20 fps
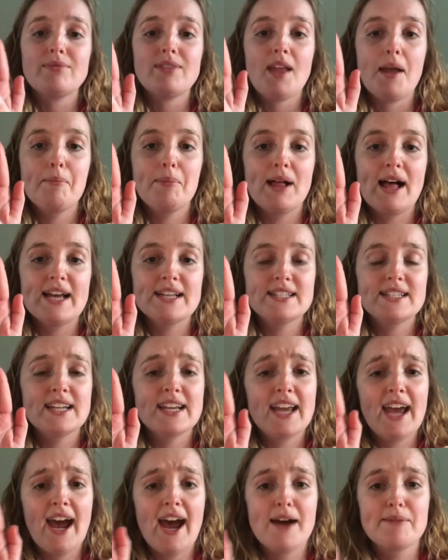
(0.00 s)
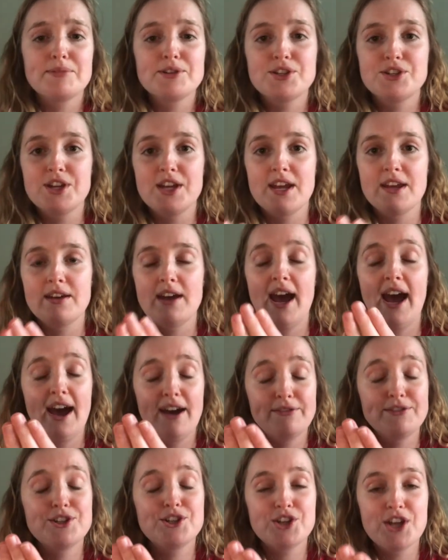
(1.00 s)
plastic
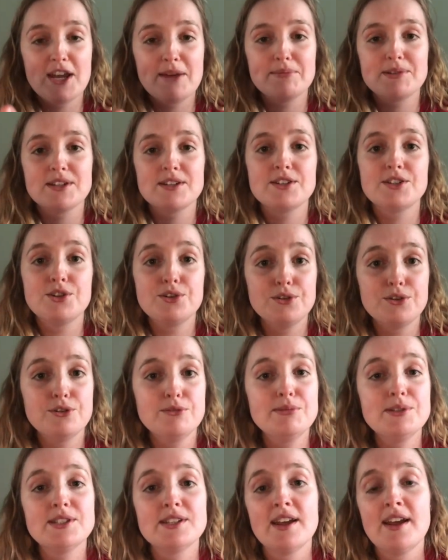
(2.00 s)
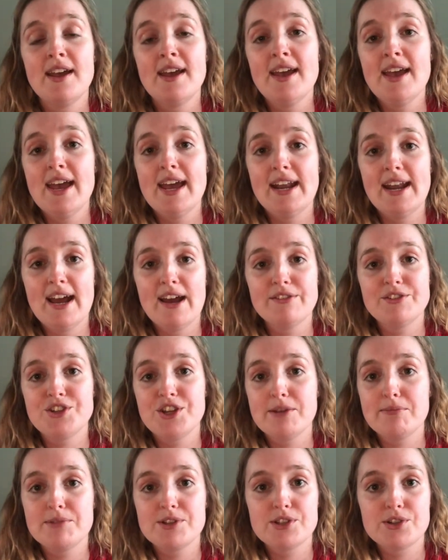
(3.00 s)
half-shaped tubes and
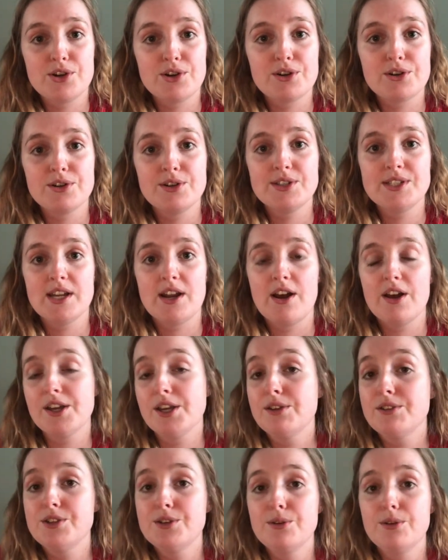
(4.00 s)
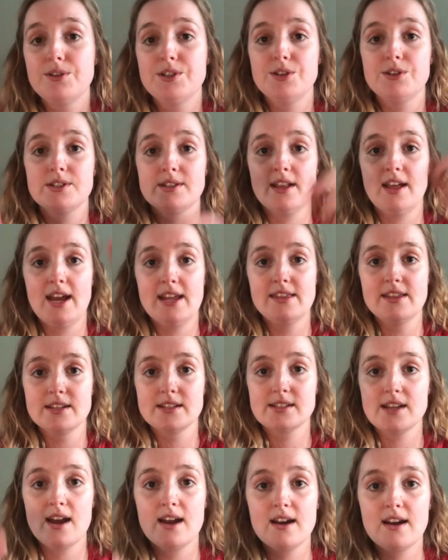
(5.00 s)
half-shaped circles that all you do is you slide the
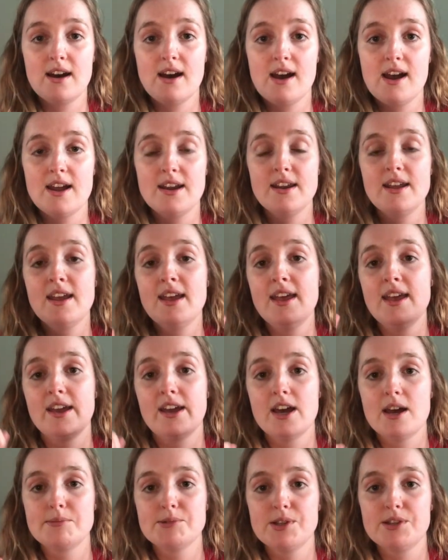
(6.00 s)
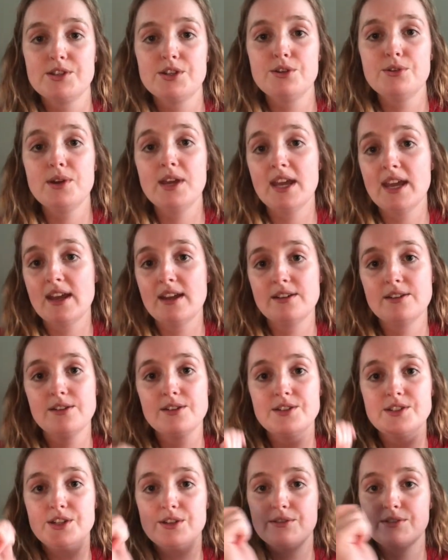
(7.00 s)
sock on. It comes with two
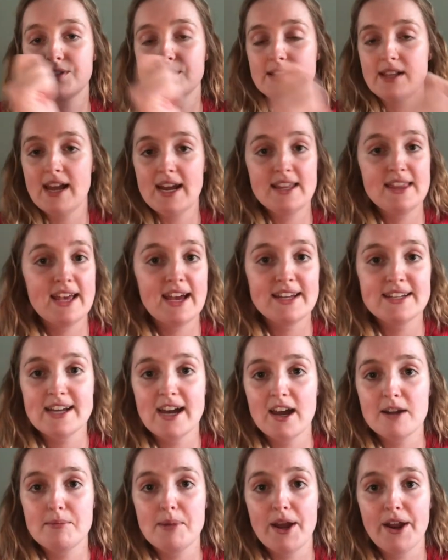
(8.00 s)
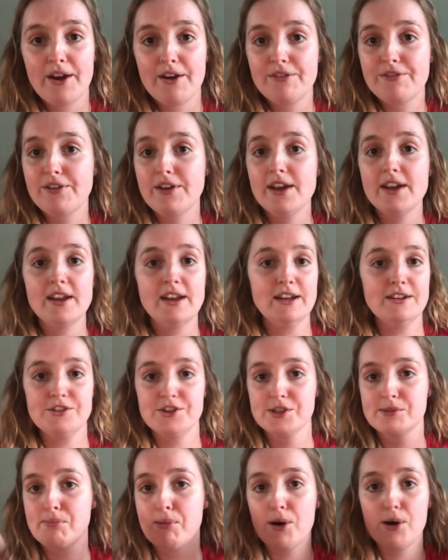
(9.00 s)
handles. You slide that down by your foot and
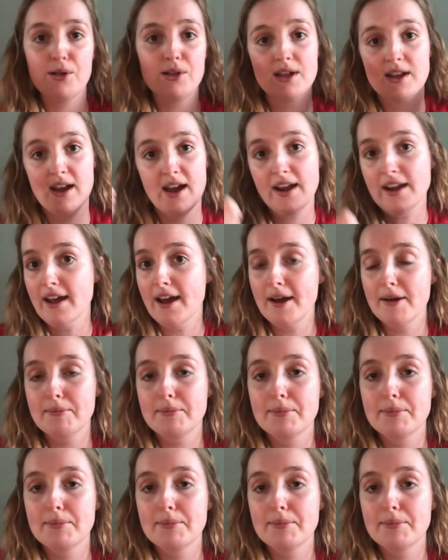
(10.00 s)
just pull it on up.